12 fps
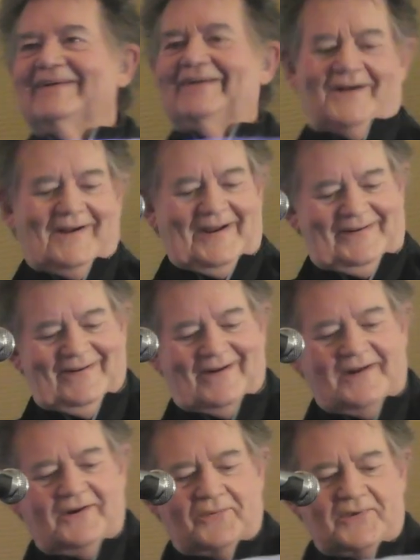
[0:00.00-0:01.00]
All right, all
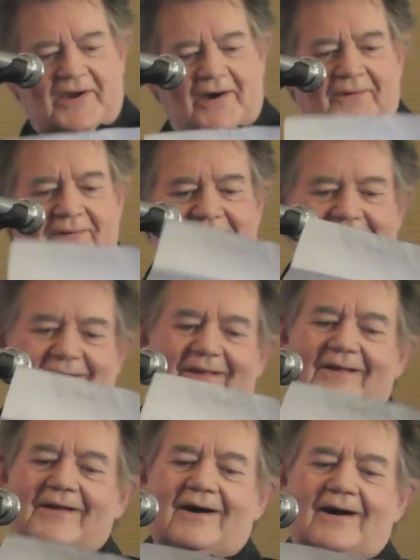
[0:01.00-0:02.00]
right, here we go.
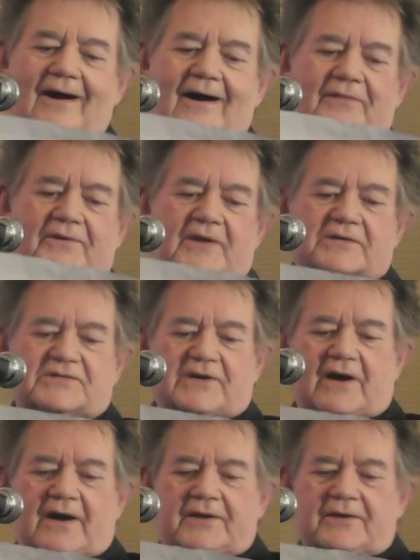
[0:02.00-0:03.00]
Uh, the next
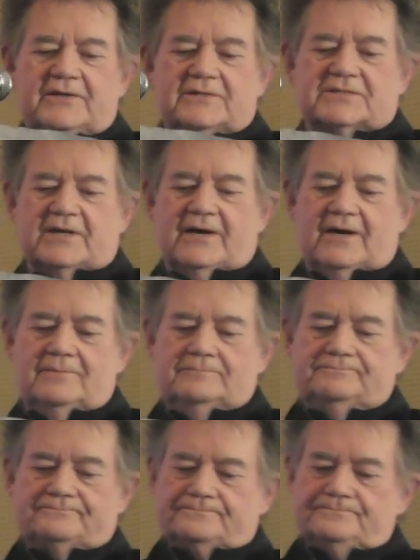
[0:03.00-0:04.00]
guy is, um,
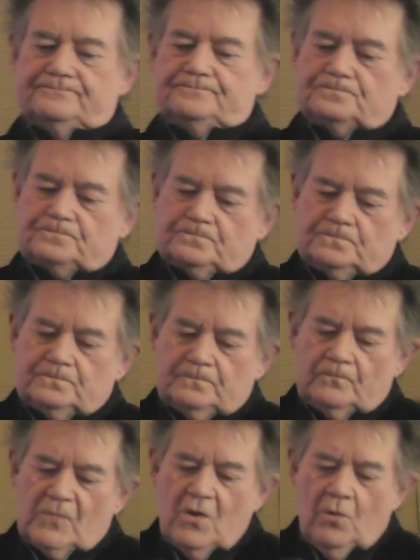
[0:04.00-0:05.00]

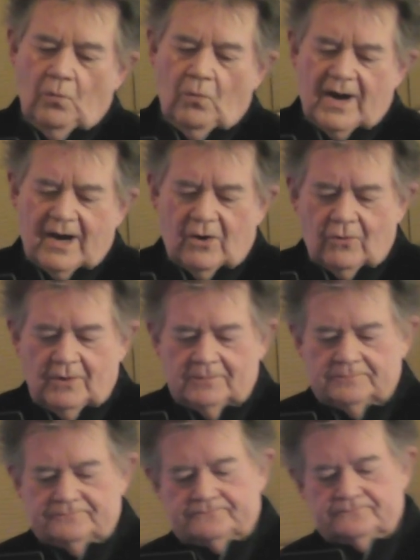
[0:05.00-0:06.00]
wow,
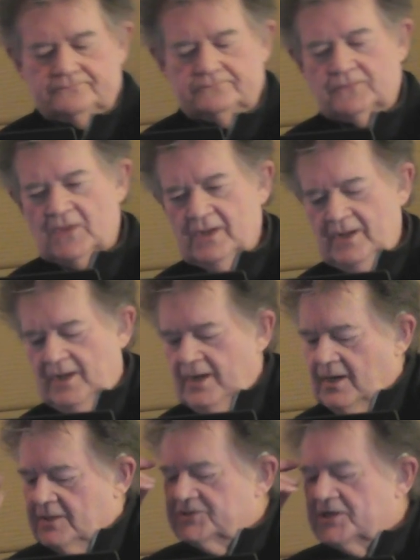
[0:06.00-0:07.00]

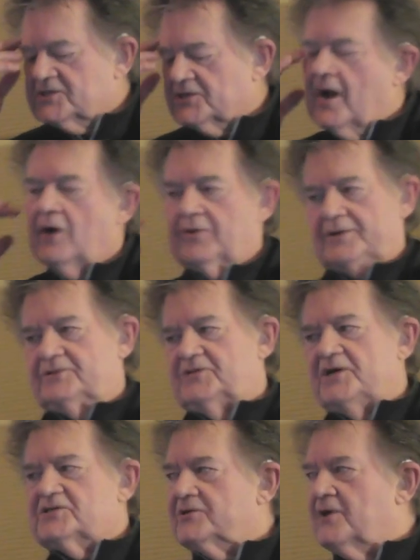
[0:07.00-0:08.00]
Jason Allen.
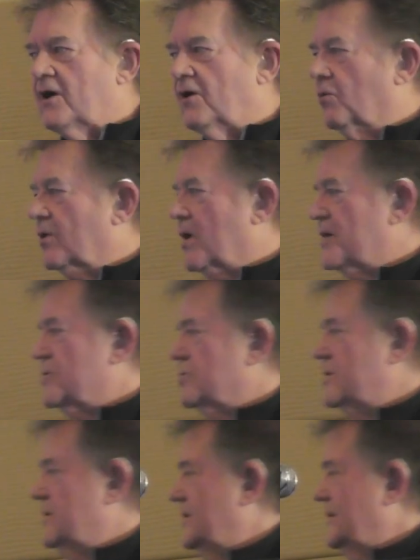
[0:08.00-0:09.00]
Jason Allen, where are you?
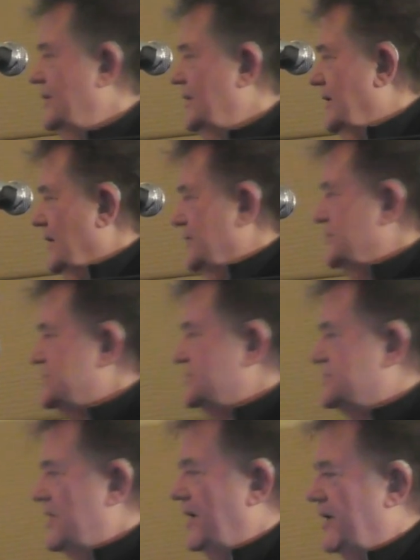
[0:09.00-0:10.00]
This
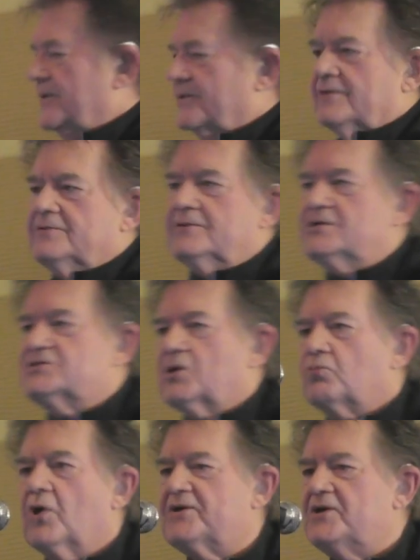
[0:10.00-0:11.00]
is a this is a
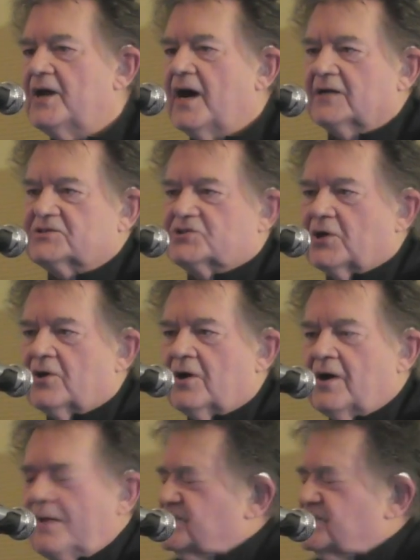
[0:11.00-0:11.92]
rookie at Stern. I'm